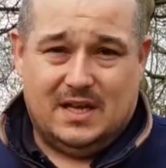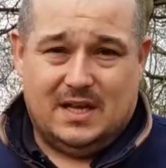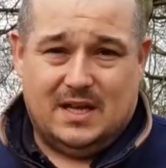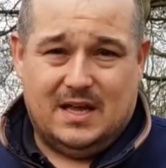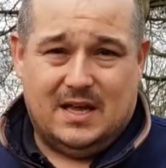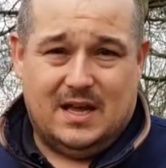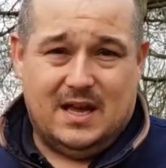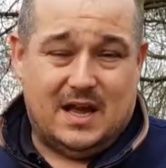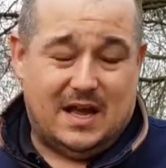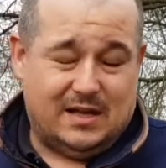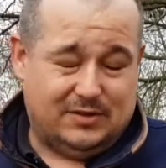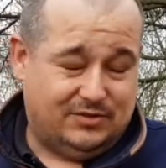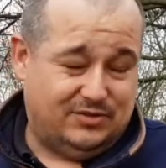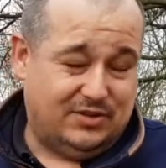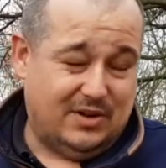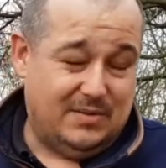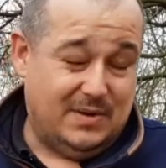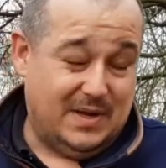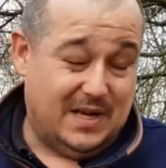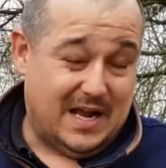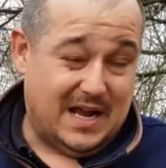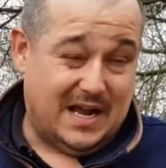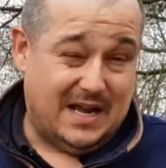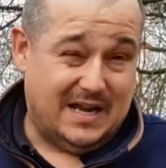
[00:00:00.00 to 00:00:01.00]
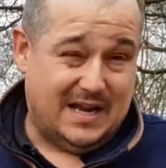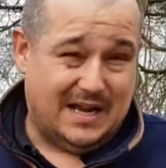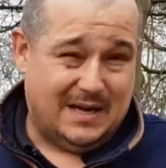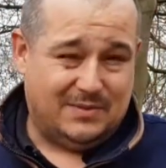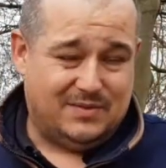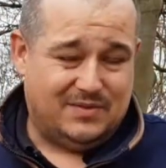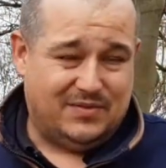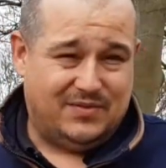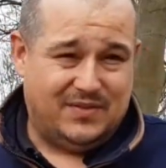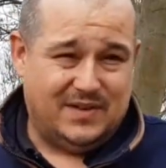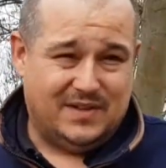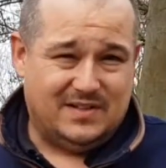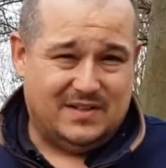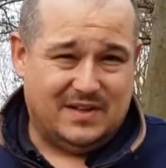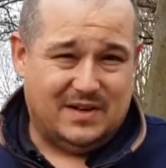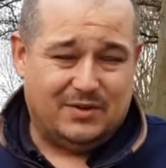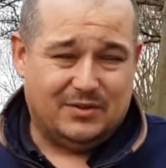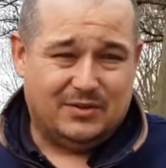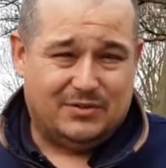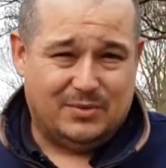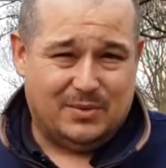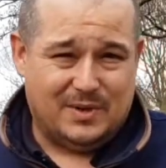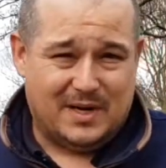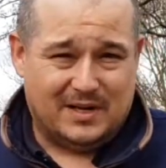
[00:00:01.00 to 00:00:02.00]
I'll show you now how to fit it
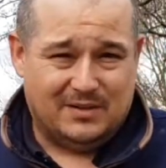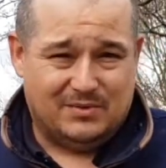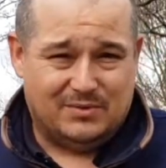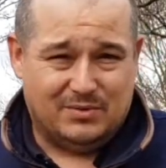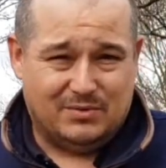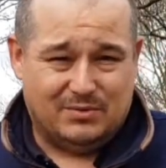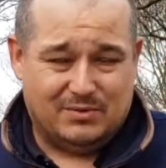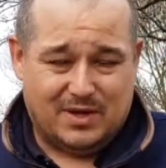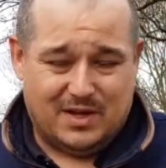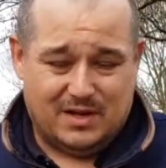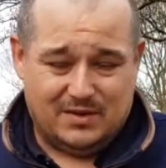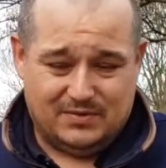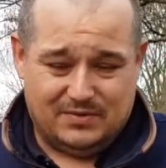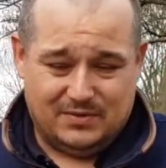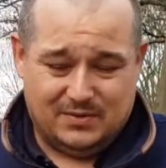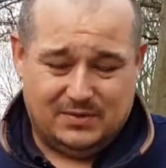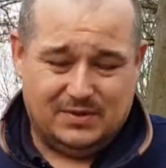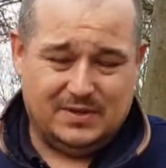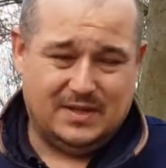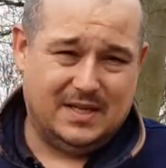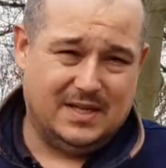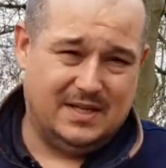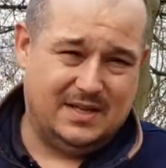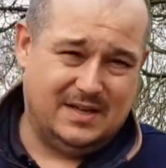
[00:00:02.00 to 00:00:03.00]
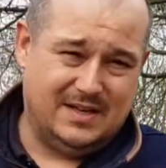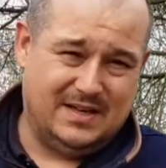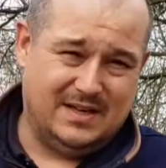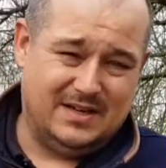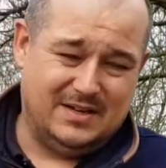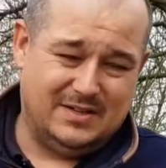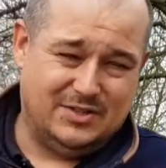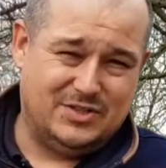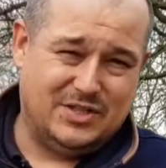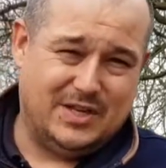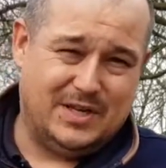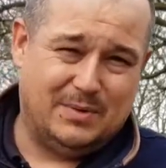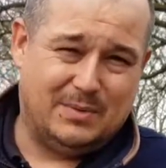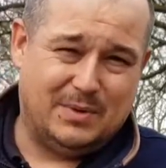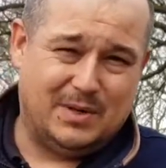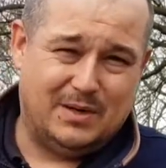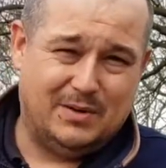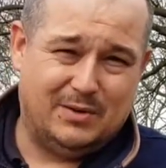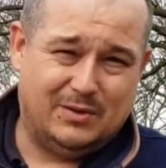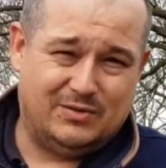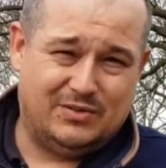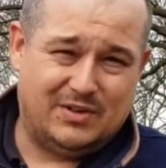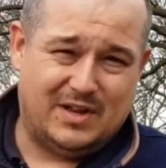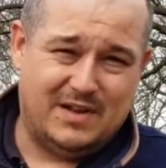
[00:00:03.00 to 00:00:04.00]
onto an actual rifle and show you what it
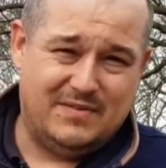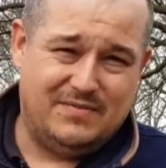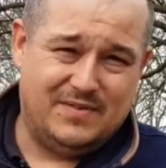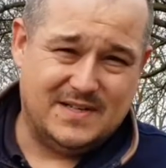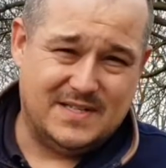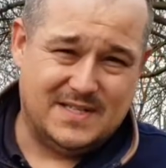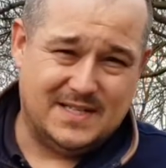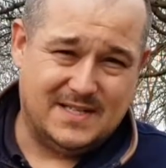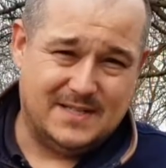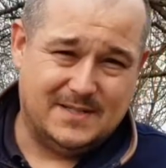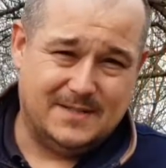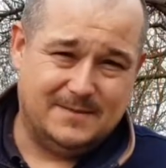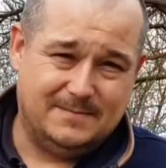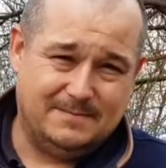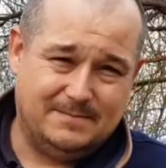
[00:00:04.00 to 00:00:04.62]
looks like fitted.